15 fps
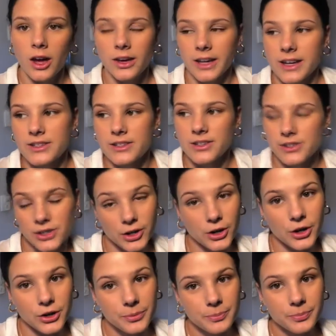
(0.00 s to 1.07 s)
okay, so I just got
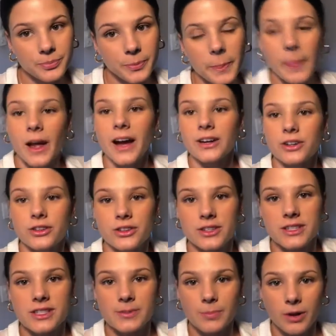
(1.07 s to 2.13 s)
home. I got the
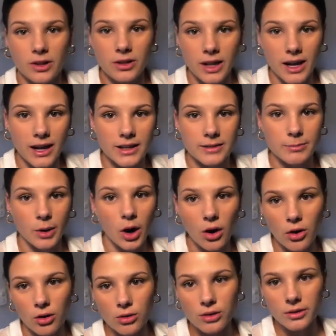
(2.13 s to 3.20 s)
spotlight
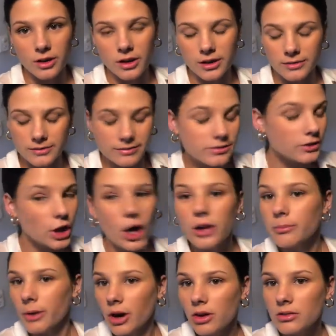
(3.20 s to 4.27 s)
pole, the curtain
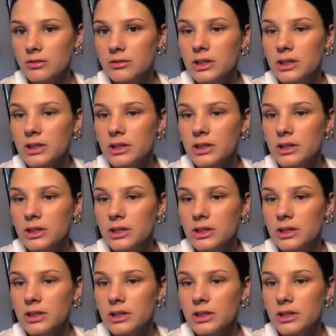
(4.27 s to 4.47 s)
pole,